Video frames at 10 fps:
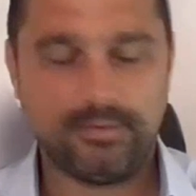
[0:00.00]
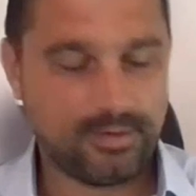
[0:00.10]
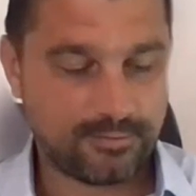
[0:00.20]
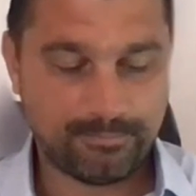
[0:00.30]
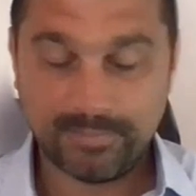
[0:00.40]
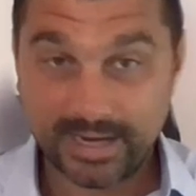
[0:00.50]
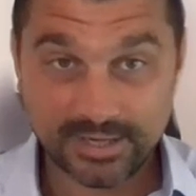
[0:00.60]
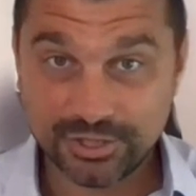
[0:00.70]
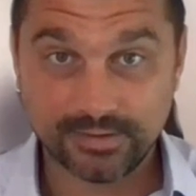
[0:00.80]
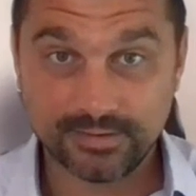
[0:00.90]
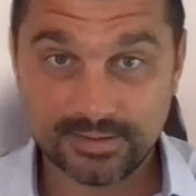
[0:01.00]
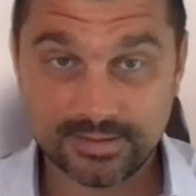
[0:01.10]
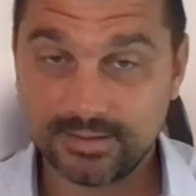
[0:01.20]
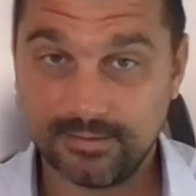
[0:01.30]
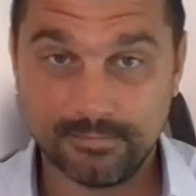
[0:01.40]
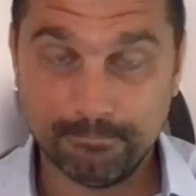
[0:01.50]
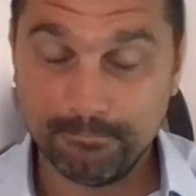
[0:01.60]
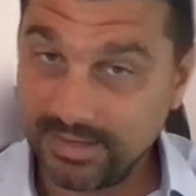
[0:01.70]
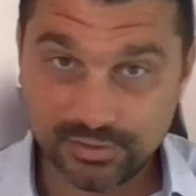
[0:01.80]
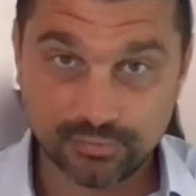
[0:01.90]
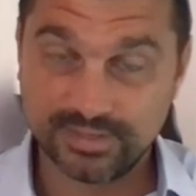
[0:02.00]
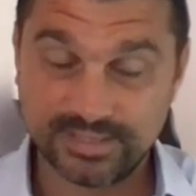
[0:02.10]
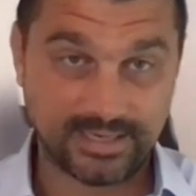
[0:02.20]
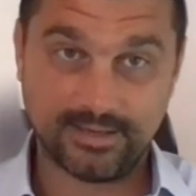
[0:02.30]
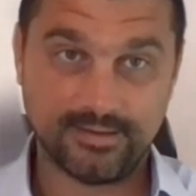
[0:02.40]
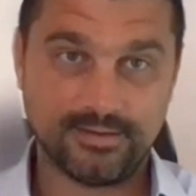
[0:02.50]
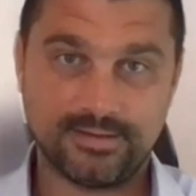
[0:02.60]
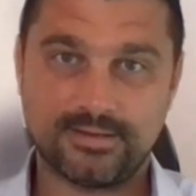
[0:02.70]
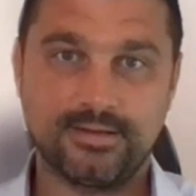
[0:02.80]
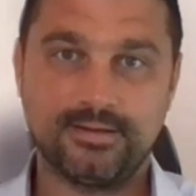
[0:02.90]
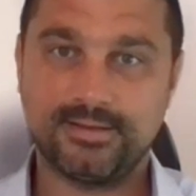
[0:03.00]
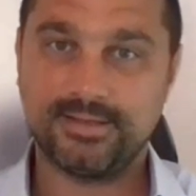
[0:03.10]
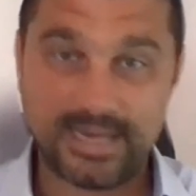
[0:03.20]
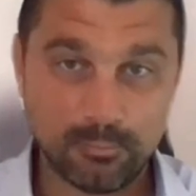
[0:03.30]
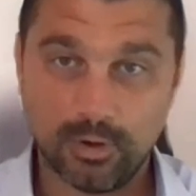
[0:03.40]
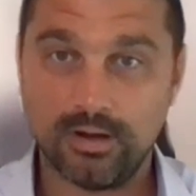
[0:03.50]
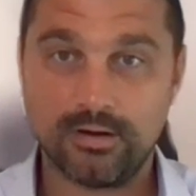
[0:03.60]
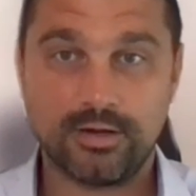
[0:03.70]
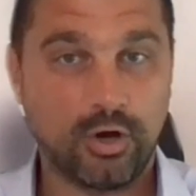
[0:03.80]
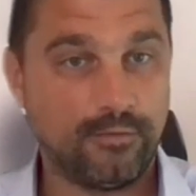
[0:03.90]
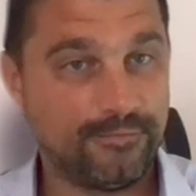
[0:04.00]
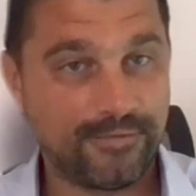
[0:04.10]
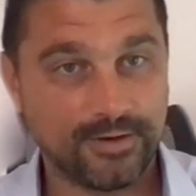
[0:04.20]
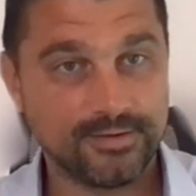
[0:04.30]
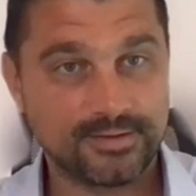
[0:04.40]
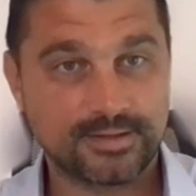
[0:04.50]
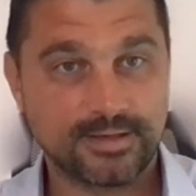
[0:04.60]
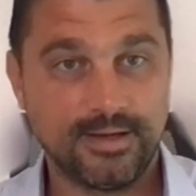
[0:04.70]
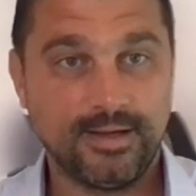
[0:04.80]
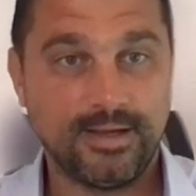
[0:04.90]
you know, patience, mental resilience, teamwork, confidence,